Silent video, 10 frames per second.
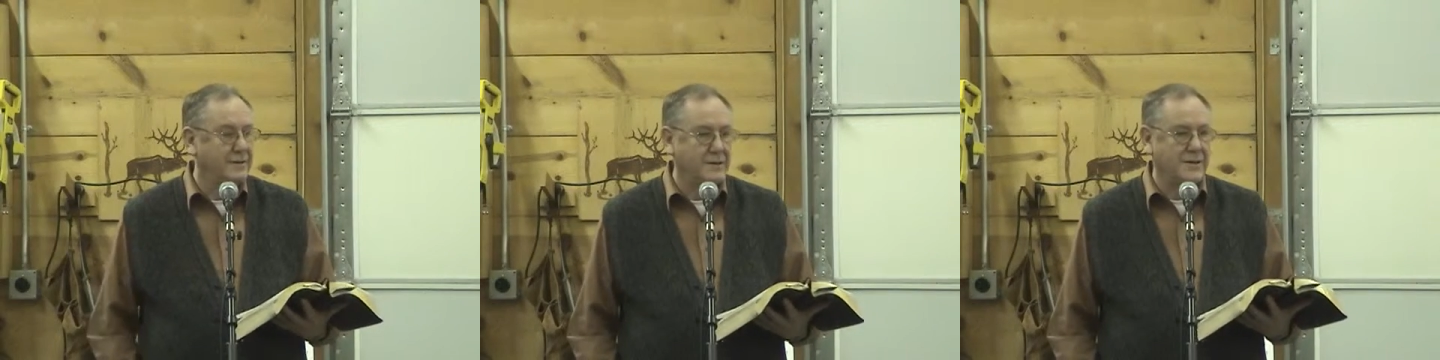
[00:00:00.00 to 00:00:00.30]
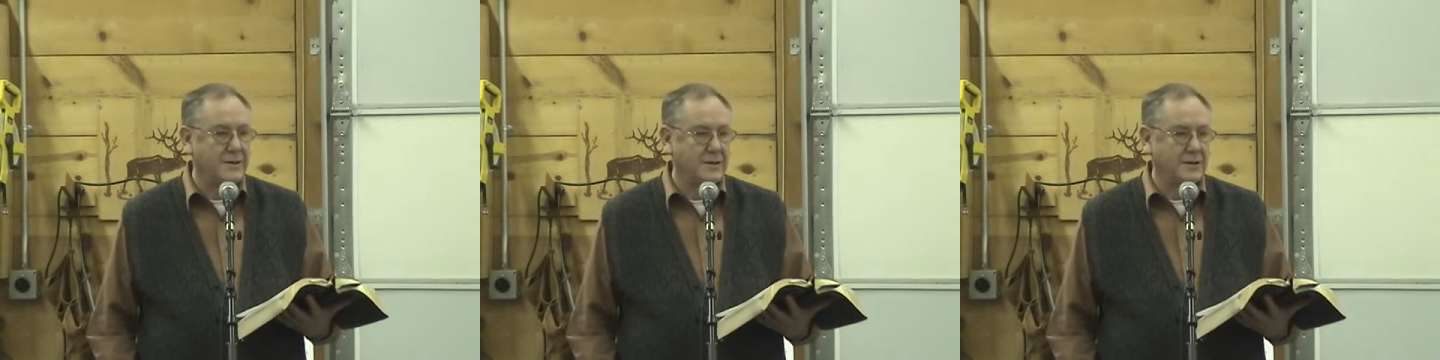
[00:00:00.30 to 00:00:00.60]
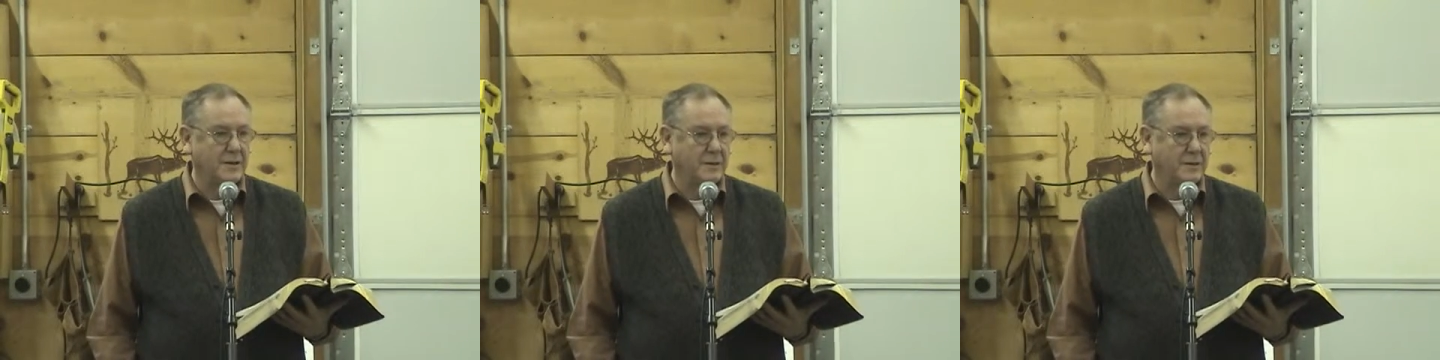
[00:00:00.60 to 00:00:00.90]
as he
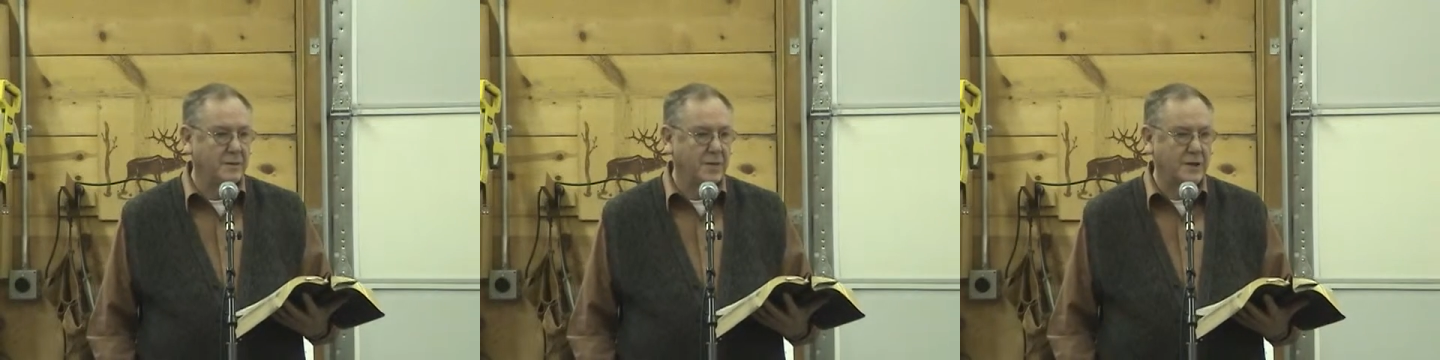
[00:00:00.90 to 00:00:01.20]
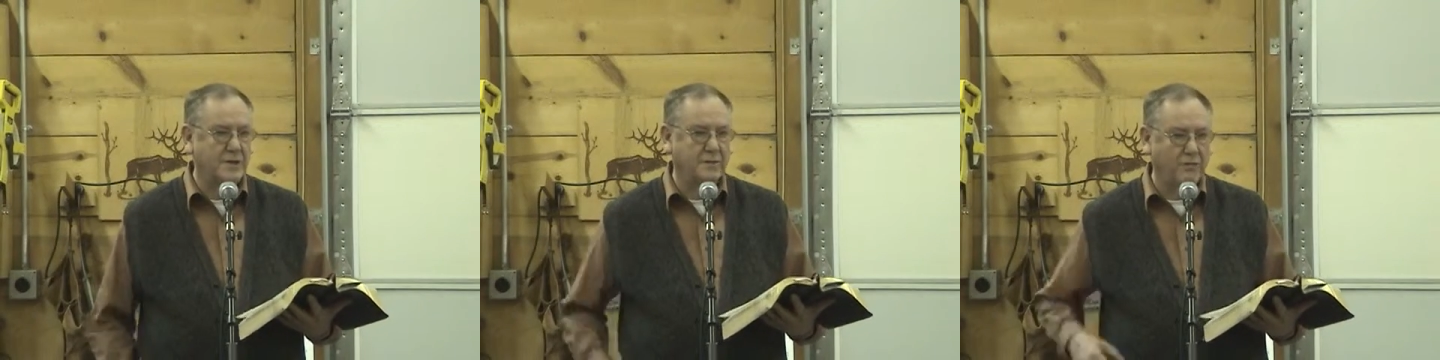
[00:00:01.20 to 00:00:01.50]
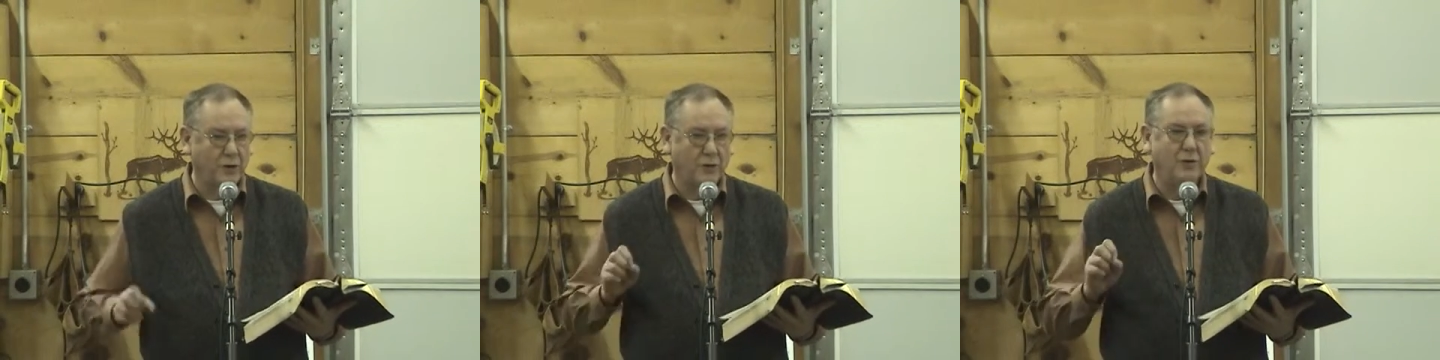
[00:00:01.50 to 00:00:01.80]
said, and it makes the
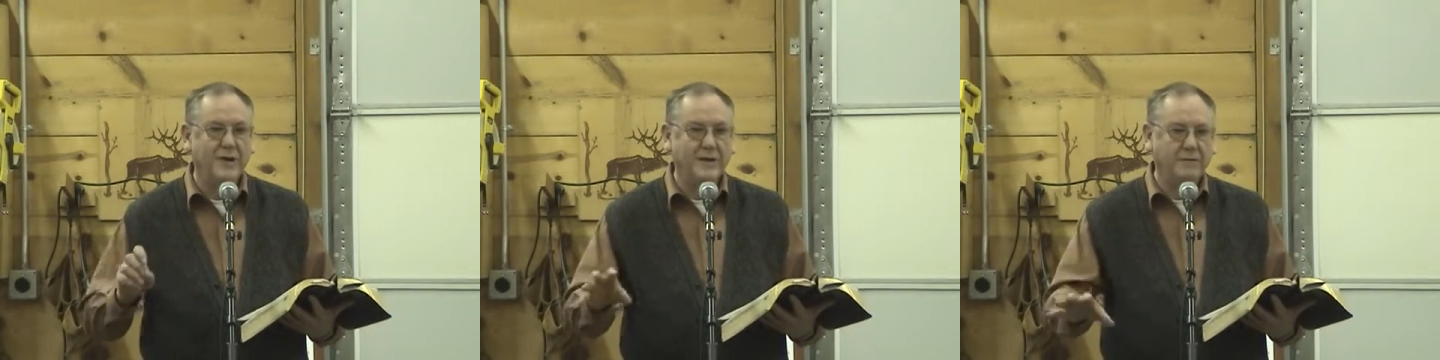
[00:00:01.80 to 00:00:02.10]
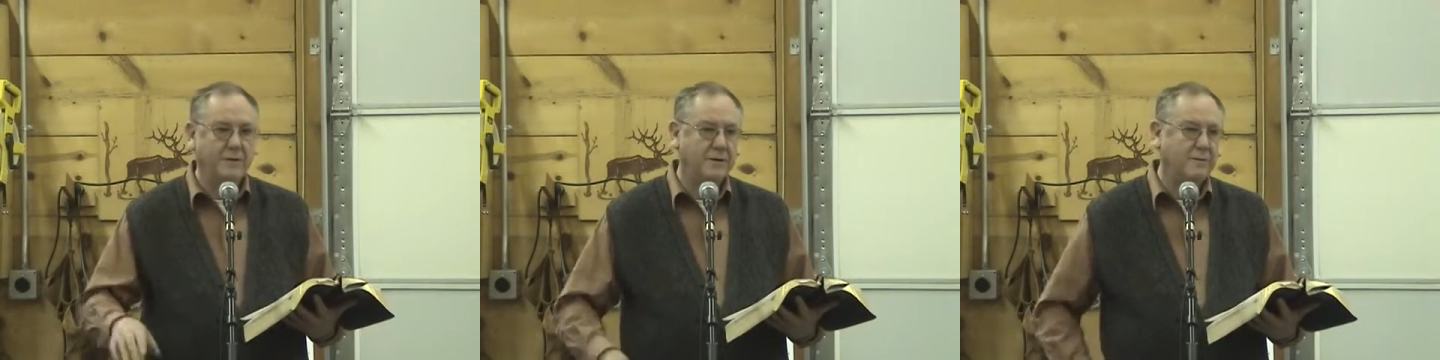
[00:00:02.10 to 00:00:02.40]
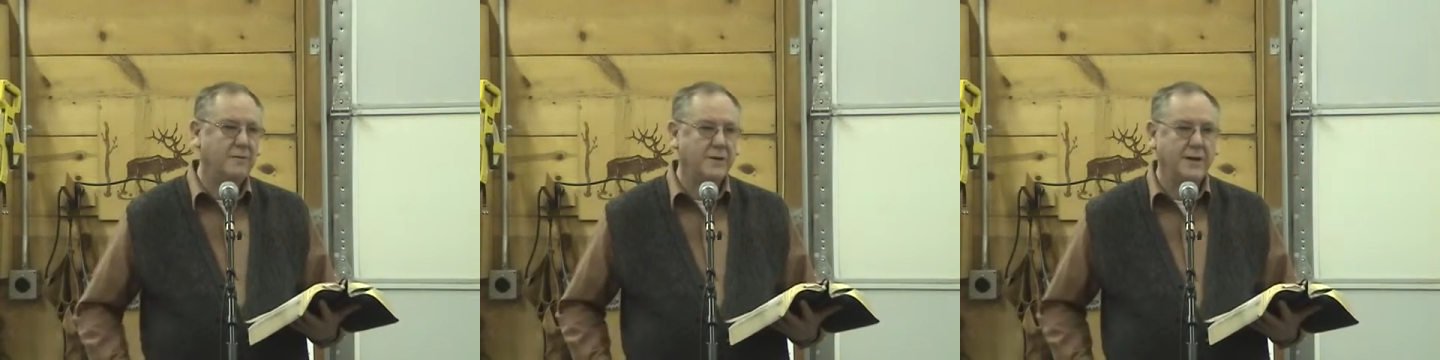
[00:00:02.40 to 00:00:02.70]
flow even and
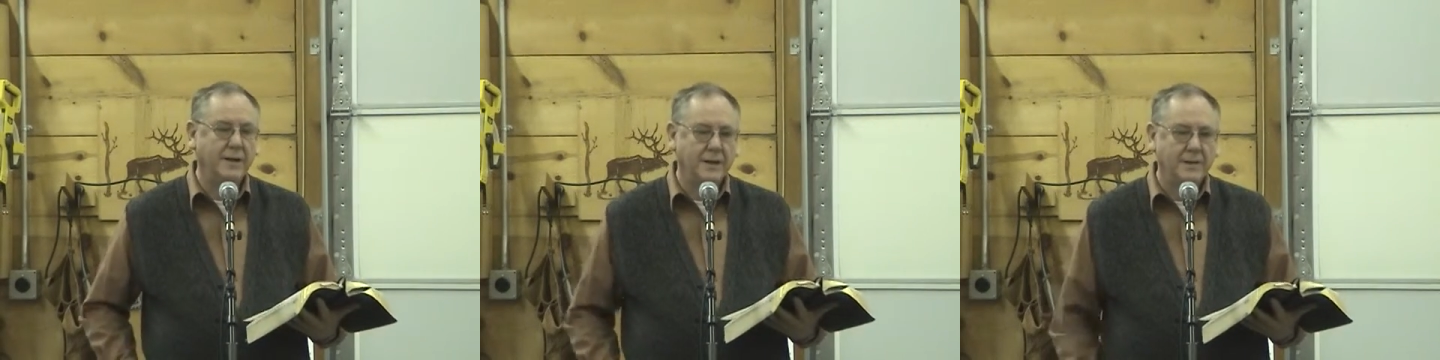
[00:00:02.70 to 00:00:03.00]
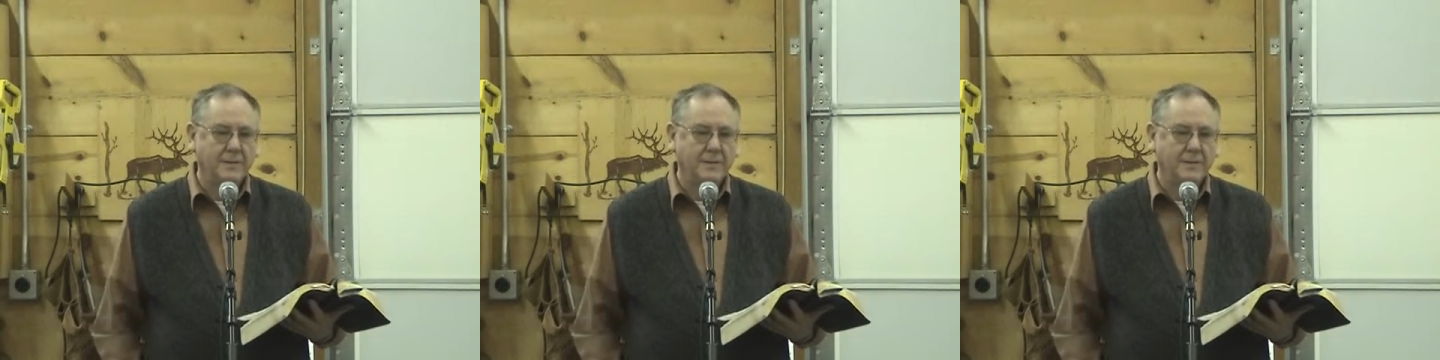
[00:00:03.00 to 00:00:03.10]
free.